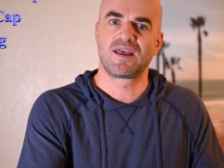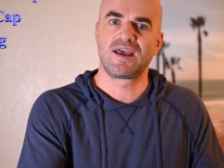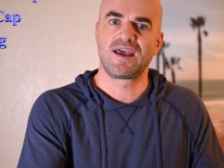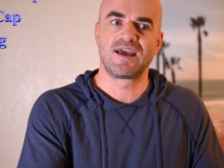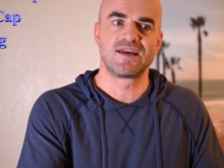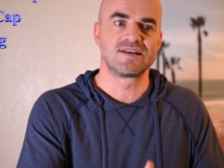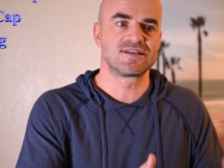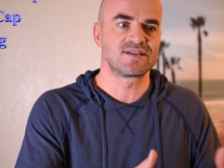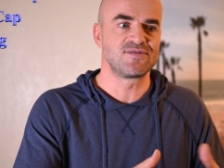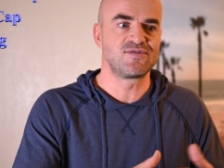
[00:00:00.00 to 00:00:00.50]

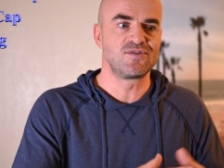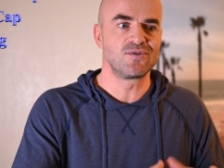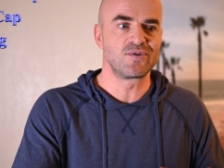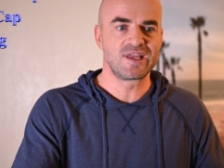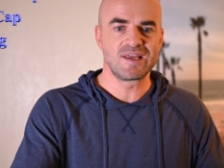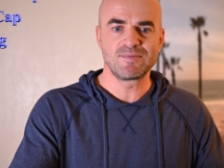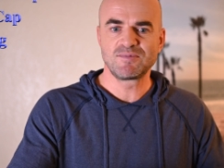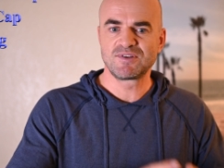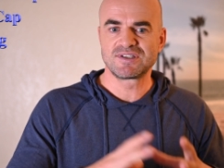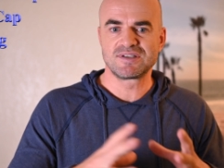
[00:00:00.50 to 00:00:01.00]
And if you
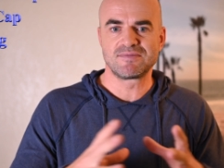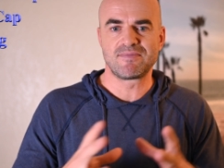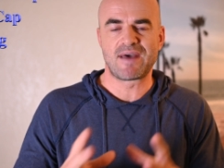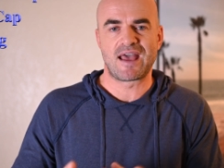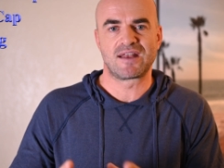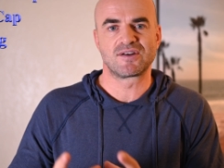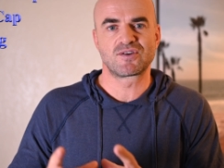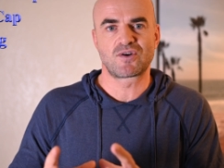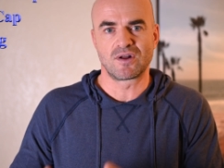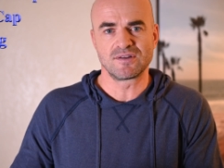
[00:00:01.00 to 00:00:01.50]
keep the
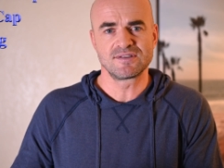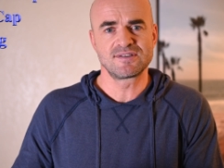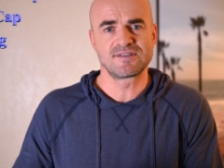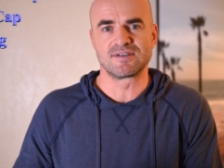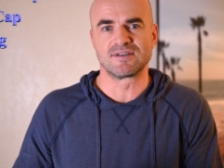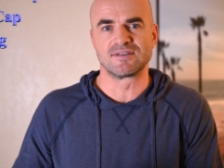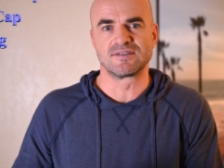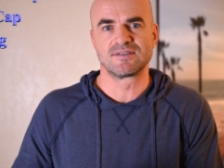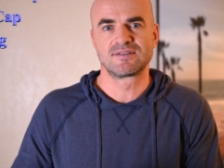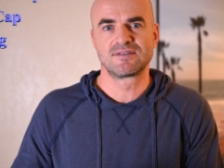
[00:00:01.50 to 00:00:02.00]
demand
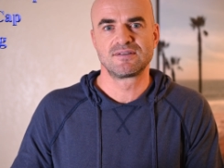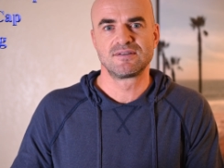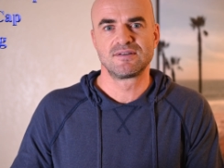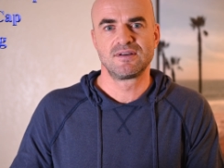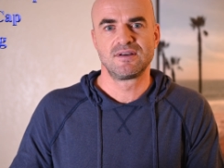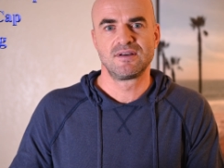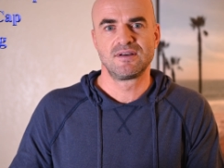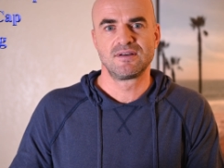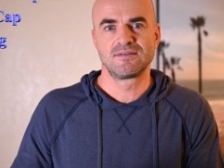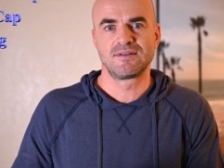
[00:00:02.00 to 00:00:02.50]
constant,
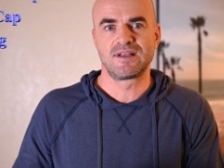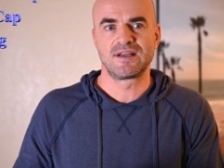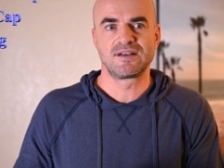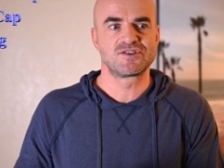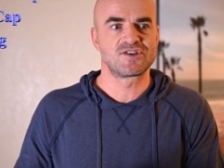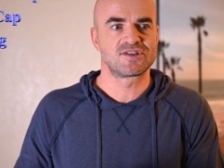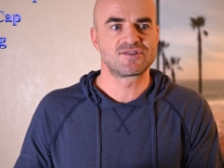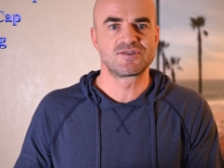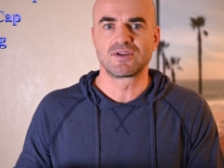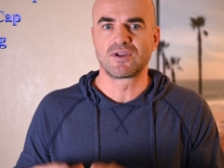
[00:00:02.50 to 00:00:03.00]
then
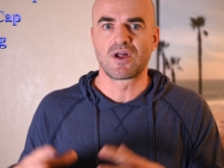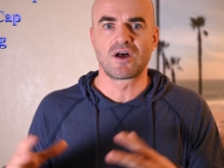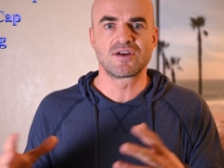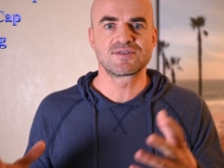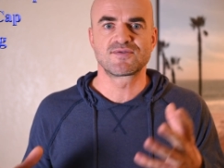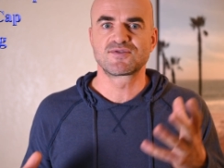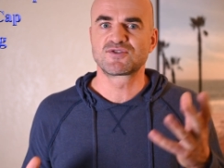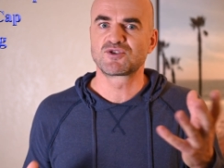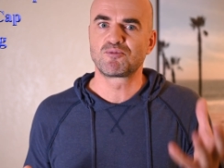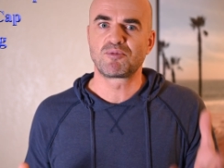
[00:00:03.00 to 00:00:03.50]
just the
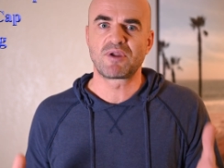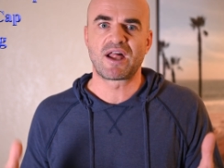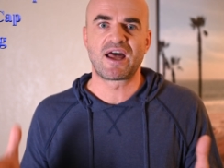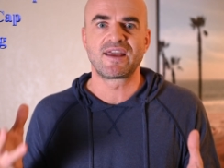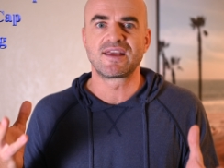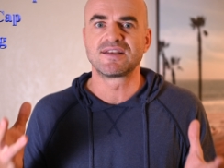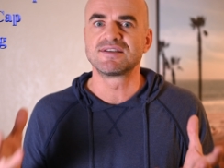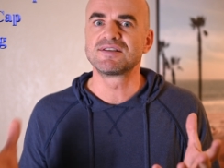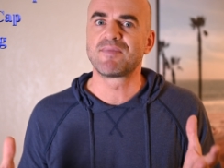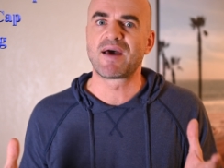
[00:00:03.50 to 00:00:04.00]
laws of supply
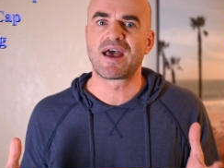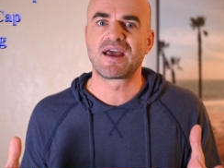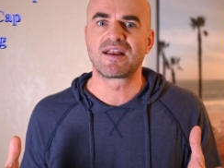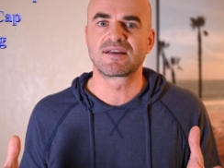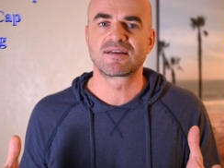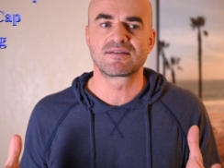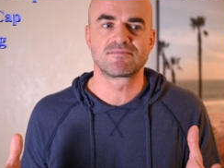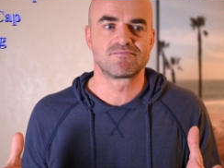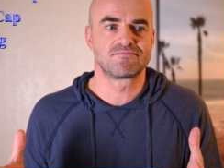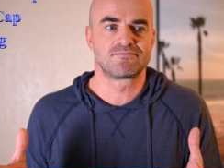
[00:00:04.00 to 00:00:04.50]
and
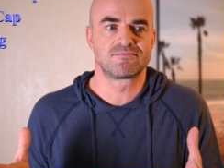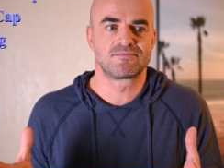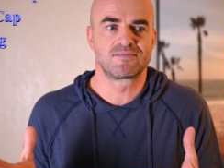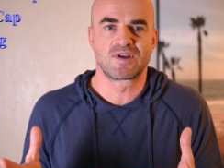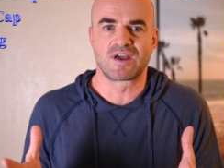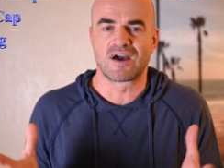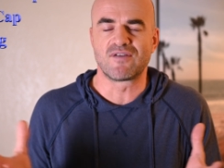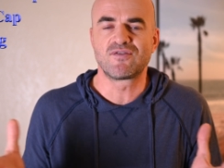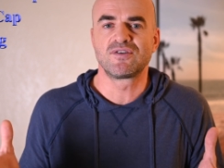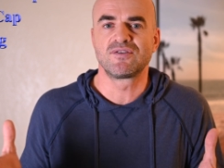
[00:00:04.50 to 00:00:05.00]
demand
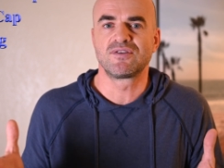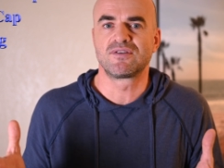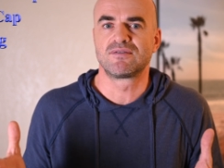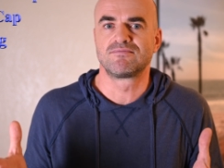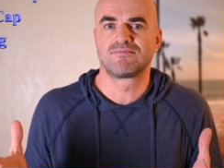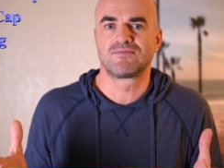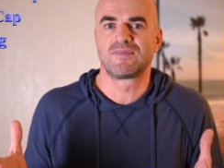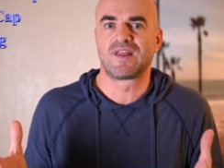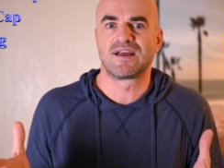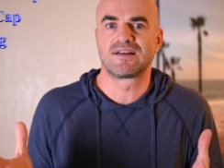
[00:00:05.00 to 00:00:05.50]

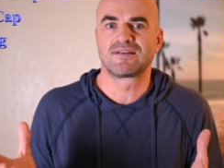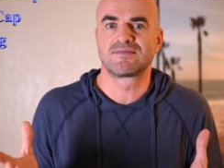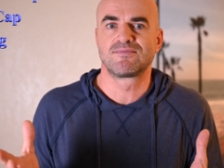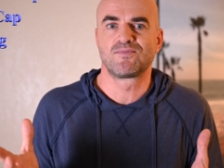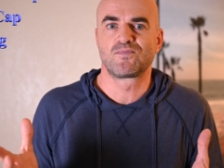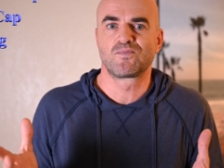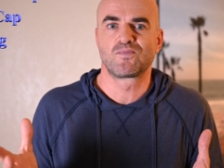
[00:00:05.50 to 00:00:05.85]
govern that